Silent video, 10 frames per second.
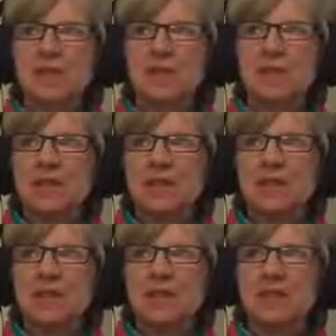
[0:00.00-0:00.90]

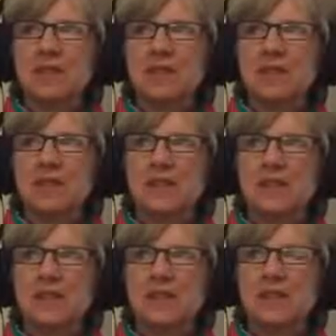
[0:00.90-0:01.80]

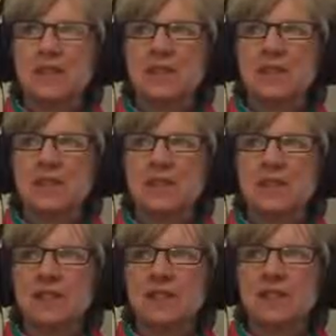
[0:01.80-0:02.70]
This person isn't speaking.